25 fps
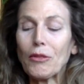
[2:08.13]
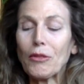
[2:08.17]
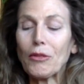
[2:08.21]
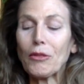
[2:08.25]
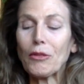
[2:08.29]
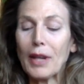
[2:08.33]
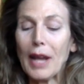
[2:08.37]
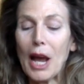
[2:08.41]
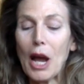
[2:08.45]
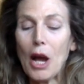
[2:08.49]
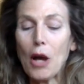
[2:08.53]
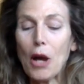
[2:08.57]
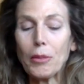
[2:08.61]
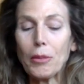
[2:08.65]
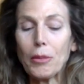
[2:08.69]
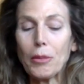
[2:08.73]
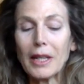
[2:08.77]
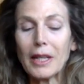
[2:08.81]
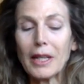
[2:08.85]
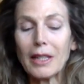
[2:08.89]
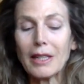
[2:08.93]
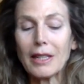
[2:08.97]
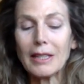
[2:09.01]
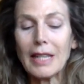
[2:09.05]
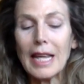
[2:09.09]
for now
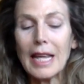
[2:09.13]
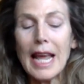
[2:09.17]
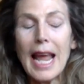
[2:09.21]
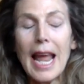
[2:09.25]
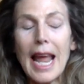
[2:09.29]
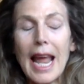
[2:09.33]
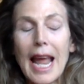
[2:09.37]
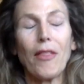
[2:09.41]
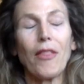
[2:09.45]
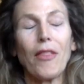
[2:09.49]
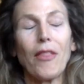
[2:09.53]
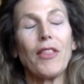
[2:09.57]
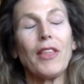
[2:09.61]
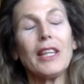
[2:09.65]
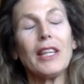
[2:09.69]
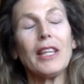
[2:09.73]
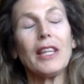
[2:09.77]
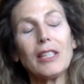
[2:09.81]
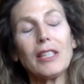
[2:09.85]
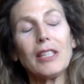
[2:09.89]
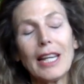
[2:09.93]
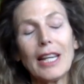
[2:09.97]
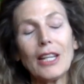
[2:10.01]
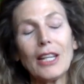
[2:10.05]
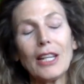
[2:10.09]
because at this
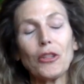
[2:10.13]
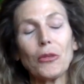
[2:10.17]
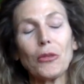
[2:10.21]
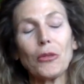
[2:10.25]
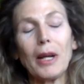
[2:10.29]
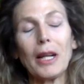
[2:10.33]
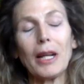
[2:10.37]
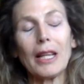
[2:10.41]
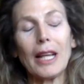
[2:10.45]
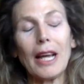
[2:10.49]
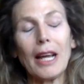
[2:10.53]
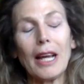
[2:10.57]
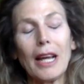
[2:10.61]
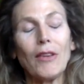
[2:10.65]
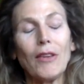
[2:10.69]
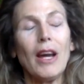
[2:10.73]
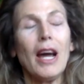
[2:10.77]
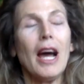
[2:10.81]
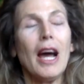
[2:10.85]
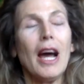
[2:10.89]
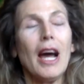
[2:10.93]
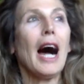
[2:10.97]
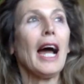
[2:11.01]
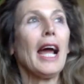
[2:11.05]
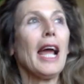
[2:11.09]
stage of my life,
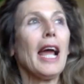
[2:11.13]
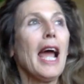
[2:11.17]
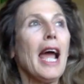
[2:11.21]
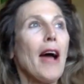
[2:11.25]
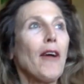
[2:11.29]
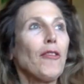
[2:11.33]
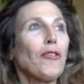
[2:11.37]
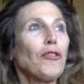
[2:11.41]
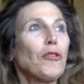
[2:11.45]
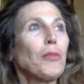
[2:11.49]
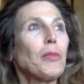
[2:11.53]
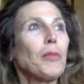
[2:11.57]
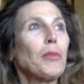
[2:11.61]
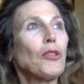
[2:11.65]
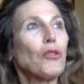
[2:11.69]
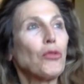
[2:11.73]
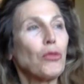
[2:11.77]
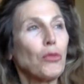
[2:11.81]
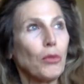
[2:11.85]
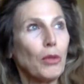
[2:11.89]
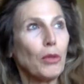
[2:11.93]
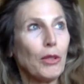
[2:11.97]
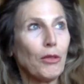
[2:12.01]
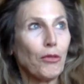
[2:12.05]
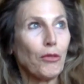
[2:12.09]
I have to be
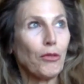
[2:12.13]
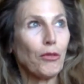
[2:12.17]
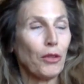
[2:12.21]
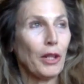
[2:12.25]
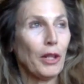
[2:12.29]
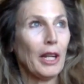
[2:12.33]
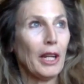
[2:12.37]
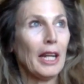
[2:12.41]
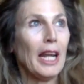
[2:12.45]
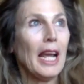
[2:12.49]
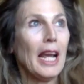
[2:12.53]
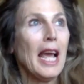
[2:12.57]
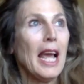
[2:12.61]
truly free